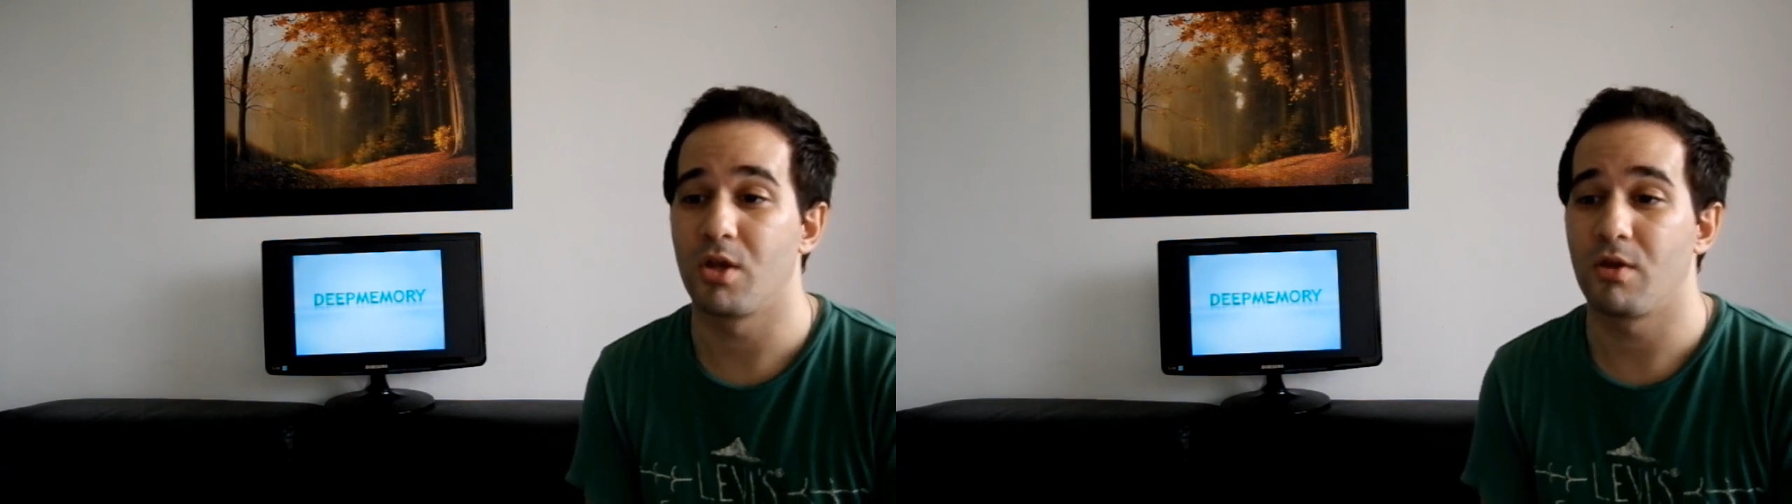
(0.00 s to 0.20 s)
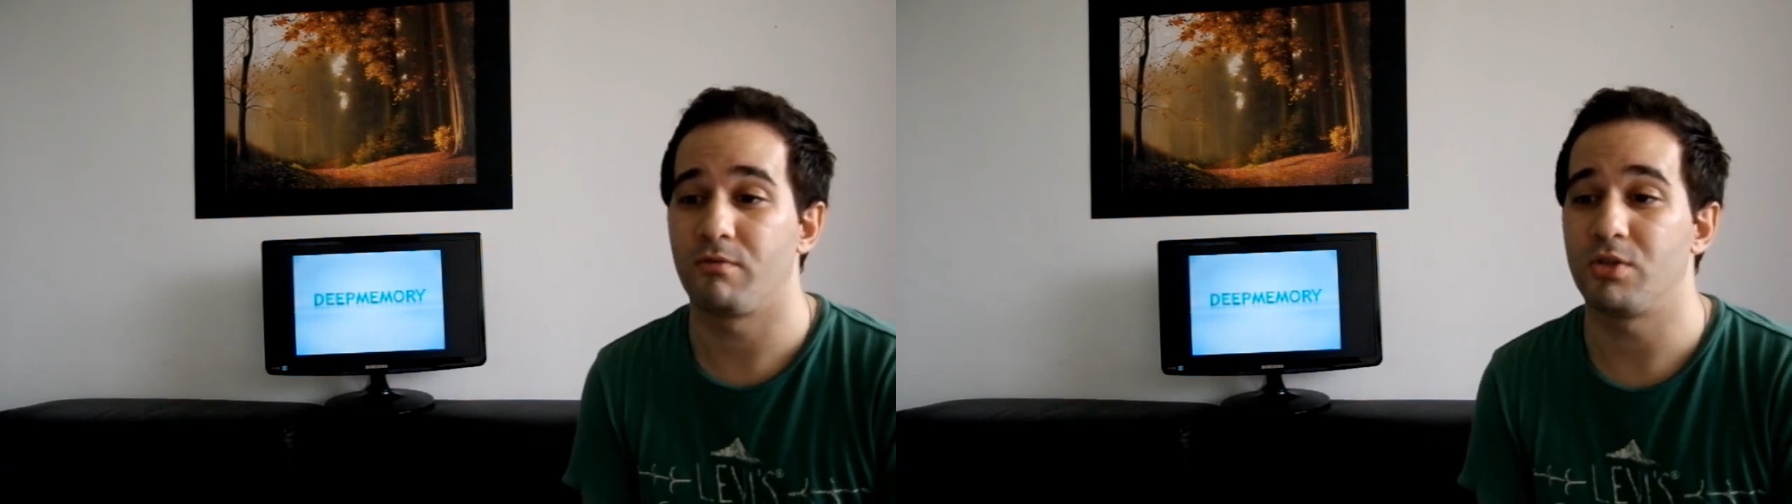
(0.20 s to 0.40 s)

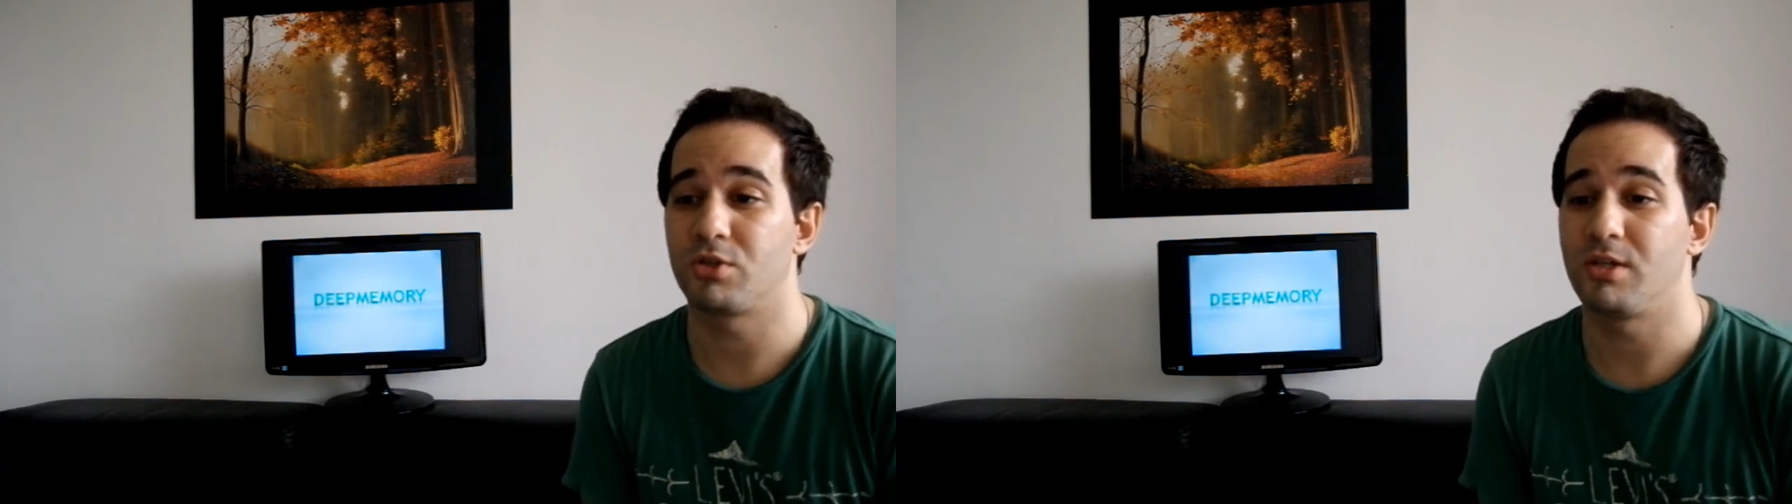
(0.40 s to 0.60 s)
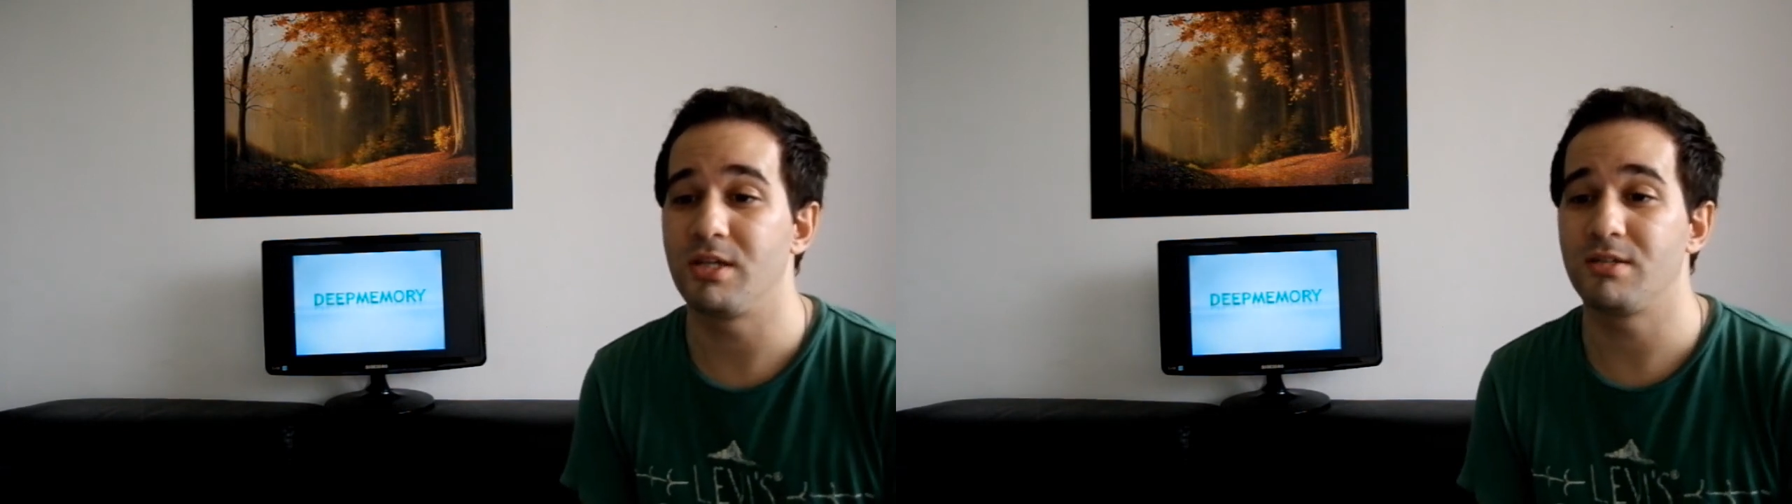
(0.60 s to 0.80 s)
which
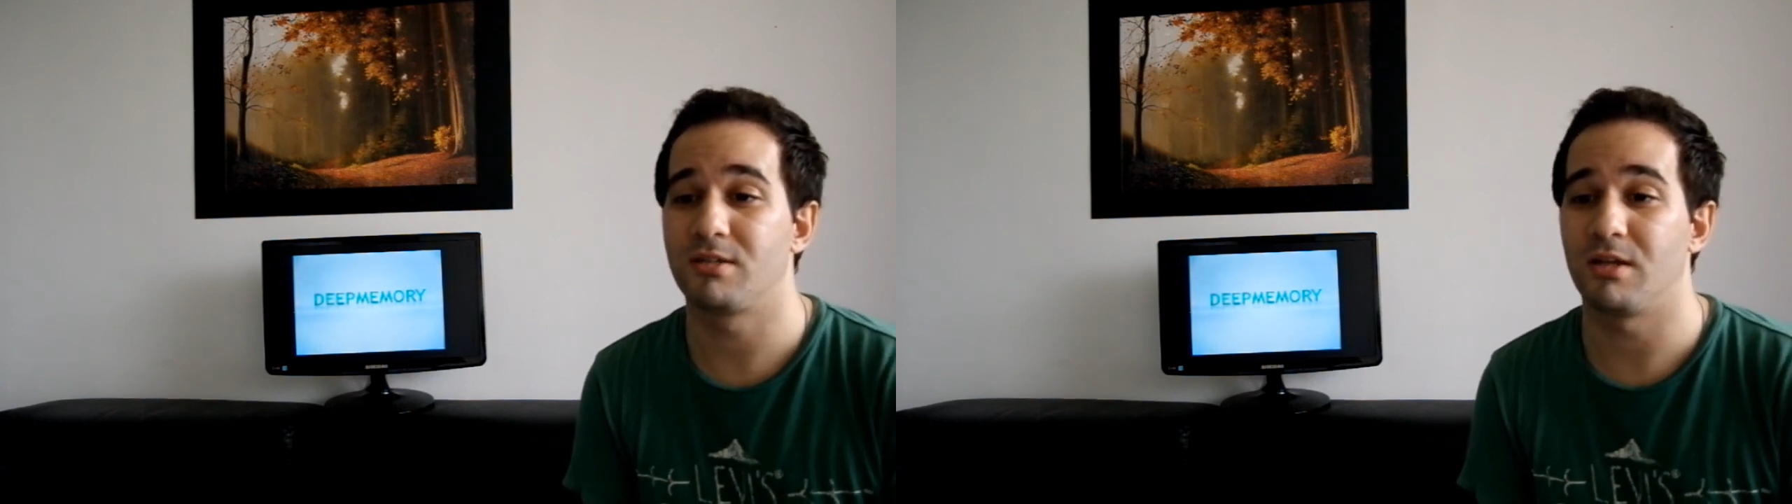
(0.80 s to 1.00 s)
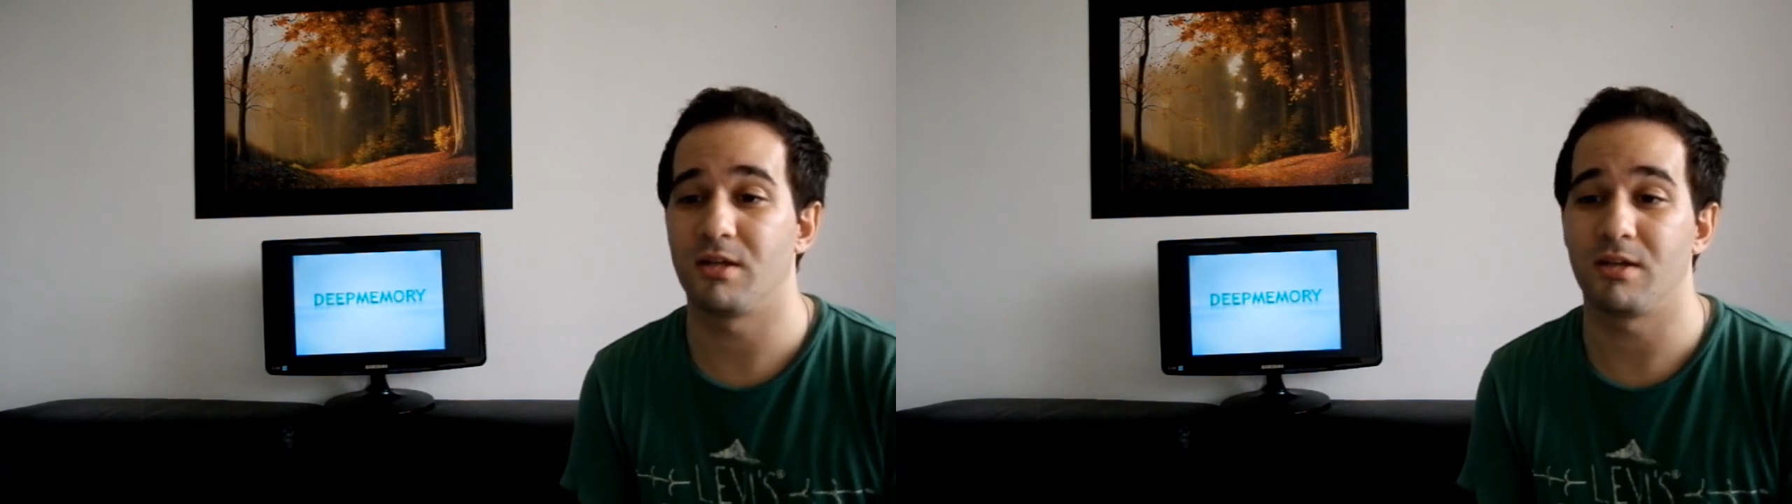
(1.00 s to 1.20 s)
leads the
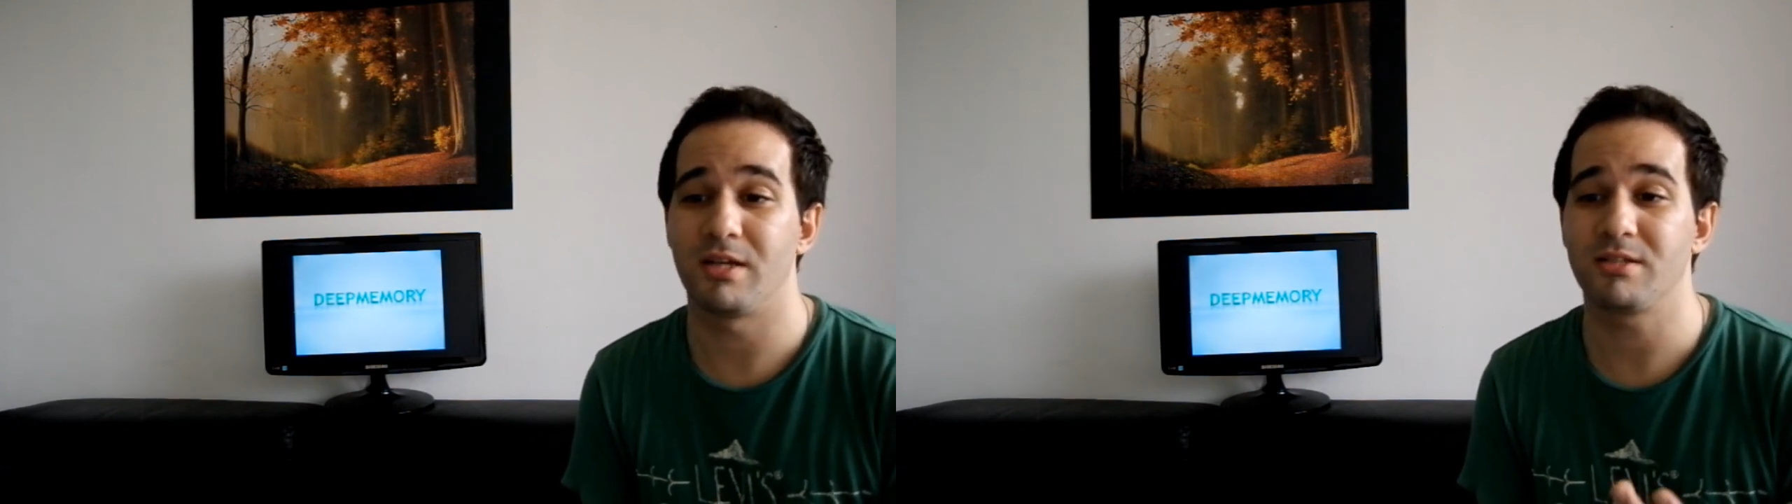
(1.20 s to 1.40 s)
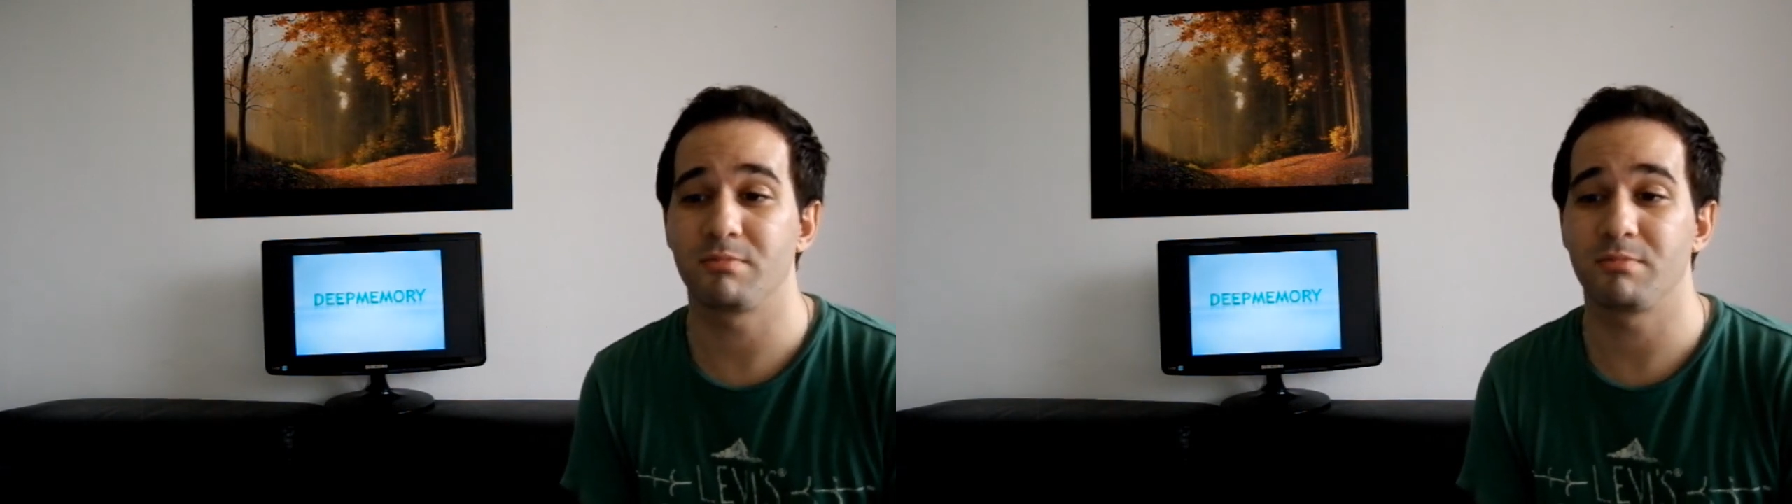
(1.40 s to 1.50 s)
less